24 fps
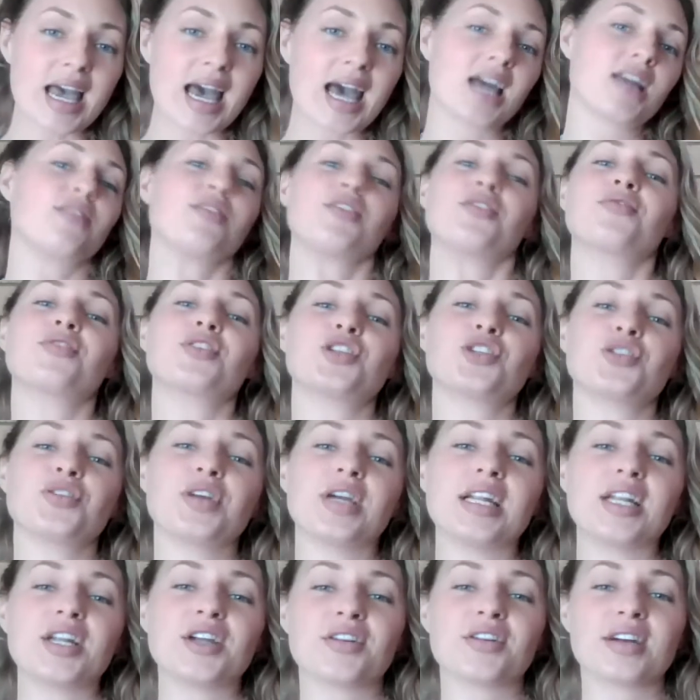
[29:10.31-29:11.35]
at the
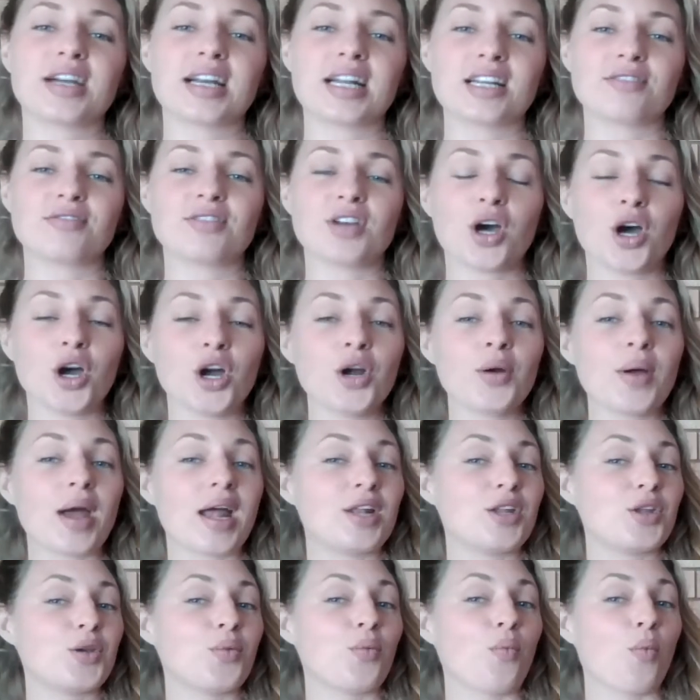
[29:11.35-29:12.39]
Retreat Creative Co
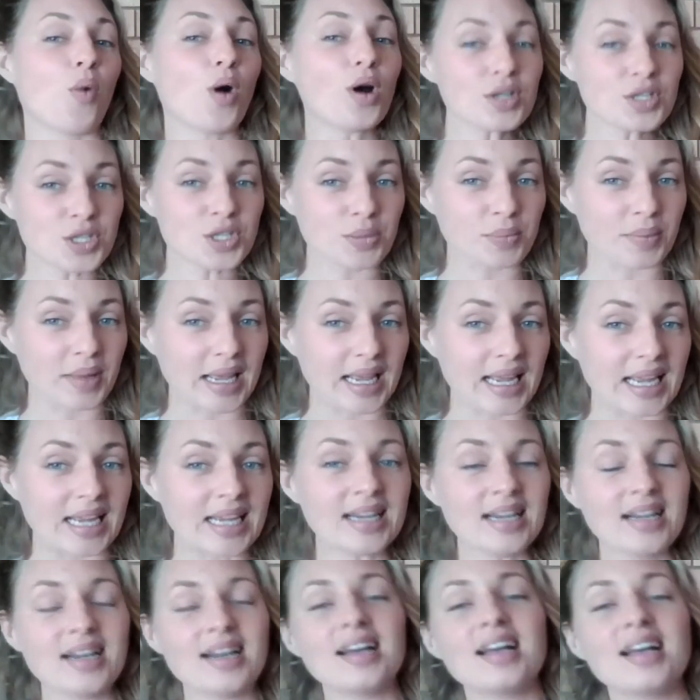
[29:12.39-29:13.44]
and you want to
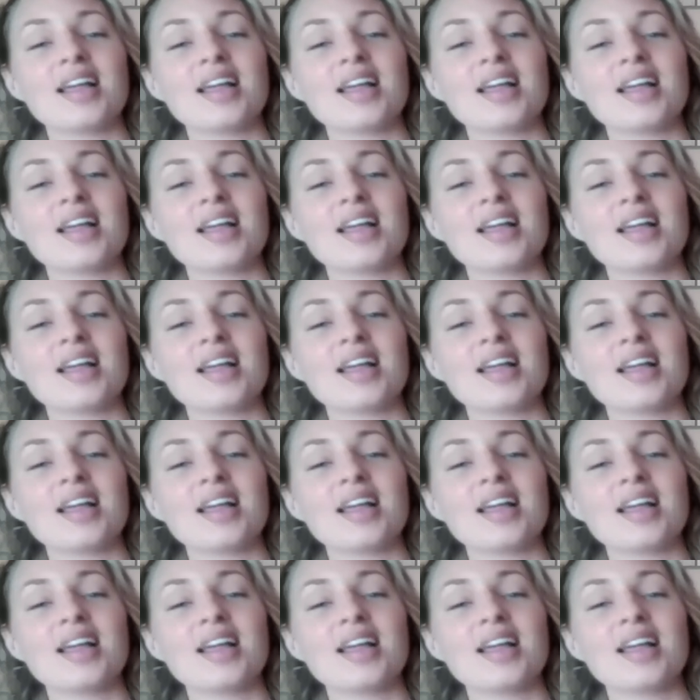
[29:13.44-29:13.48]
be,